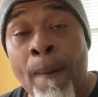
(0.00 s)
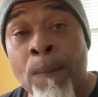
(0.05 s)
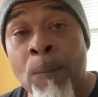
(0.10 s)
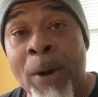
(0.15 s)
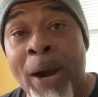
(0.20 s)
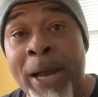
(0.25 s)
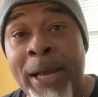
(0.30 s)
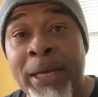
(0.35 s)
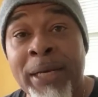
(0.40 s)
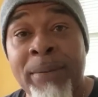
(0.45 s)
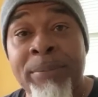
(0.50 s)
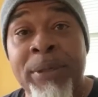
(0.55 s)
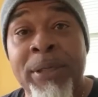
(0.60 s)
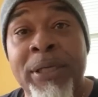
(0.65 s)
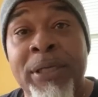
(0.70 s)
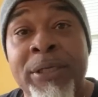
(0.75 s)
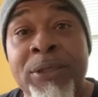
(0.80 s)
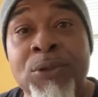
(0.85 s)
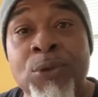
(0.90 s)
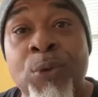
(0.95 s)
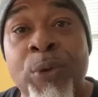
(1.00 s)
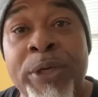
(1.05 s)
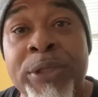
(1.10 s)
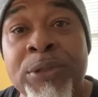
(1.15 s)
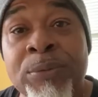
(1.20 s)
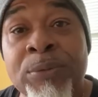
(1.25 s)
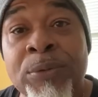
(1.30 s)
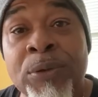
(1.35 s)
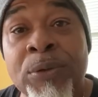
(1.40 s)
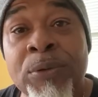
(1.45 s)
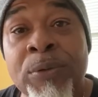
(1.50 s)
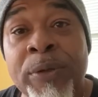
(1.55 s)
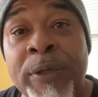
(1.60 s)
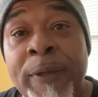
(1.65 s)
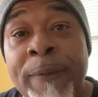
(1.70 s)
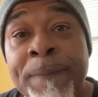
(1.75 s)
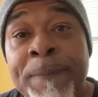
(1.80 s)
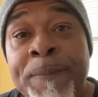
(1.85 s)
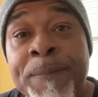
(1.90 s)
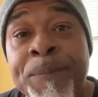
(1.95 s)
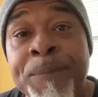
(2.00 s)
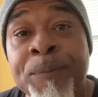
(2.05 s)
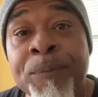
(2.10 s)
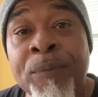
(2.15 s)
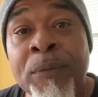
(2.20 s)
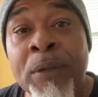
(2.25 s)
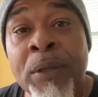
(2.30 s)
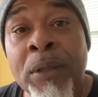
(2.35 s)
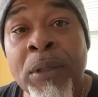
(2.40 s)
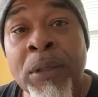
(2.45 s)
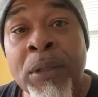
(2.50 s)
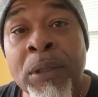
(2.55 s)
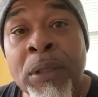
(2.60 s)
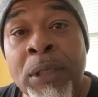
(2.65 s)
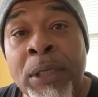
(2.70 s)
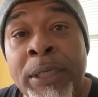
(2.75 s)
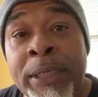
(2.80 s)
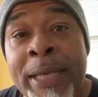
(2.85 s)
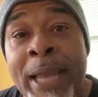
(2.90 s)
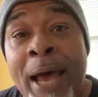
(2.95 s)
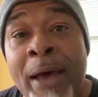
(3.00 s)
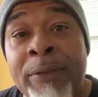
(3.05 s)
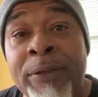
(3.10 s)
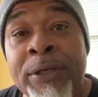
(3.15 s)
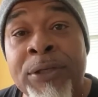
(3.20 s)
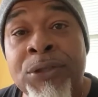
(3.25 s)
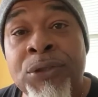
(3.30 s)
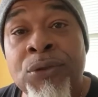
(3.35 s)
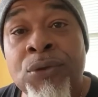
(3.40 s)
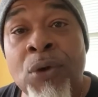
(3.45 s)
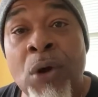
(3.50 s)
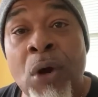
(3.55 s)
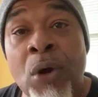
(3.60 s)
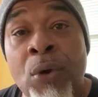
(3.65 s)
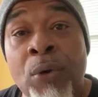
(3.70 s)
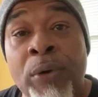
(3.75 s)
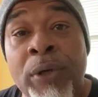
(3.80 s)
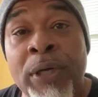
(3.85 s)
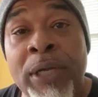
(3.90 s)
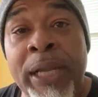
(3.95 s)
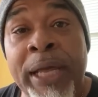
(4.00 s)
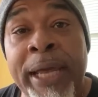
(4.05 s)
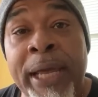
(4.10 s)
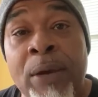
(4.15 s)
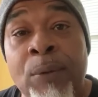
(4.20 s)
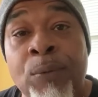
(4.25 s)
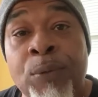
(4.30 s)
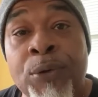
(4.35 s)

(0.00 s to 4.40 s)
Right? Let me get this question real quick. Now that you are on a land,